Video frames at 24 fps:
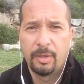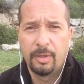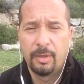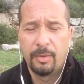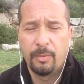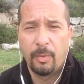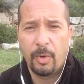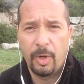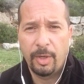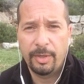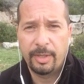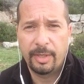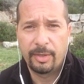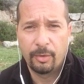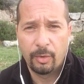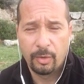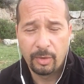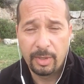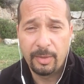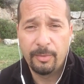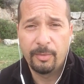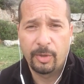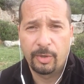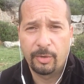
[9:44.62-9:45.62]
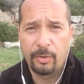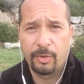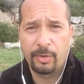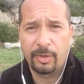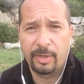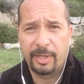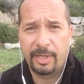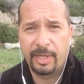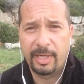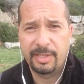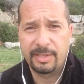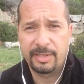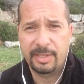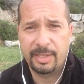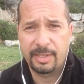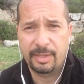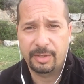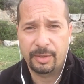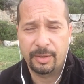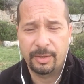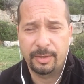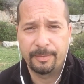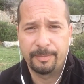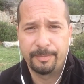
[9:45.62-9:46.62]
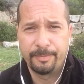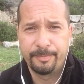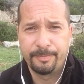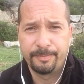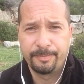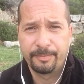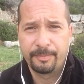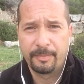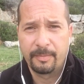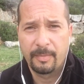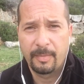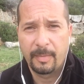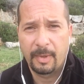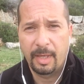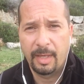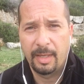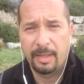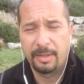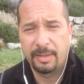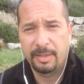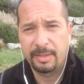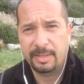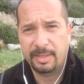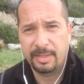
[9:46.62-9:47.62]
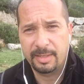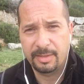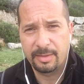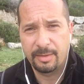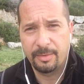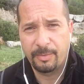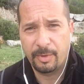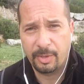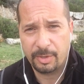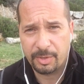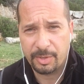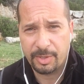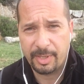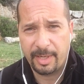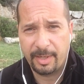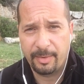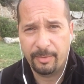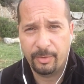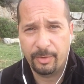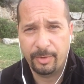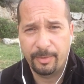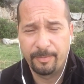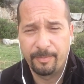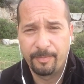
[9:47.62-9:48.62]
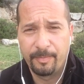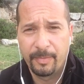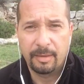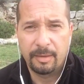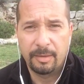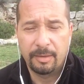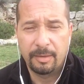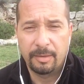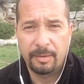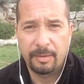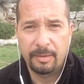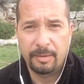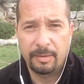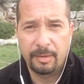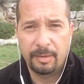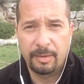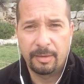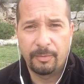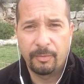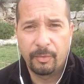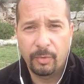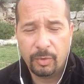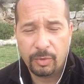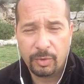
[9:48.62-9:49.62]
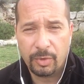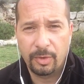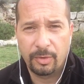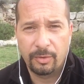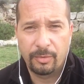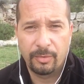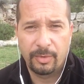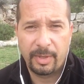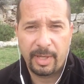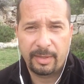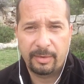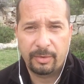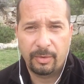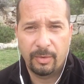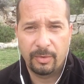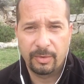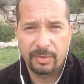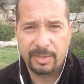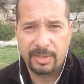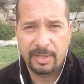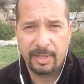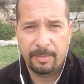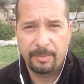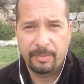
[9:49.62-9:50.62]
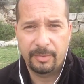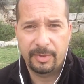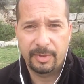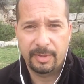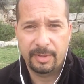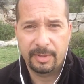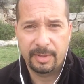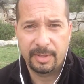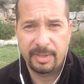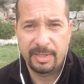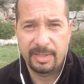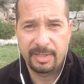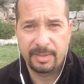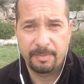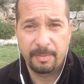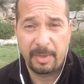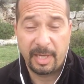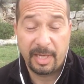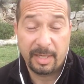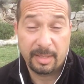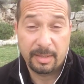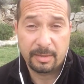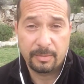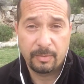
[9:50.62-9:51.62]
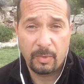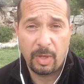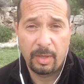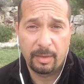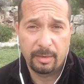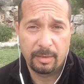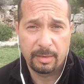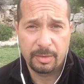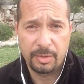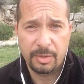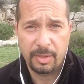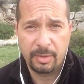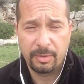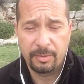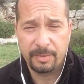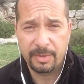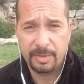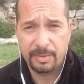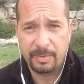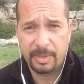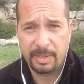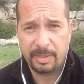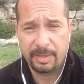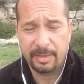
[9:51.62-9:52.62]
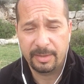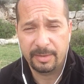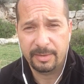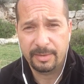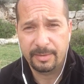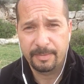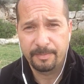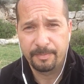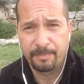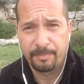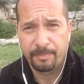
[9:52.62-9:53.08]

one and only one organization, and this is the Watchtower. The devotion to that concept makes one a Jehovah's Witness.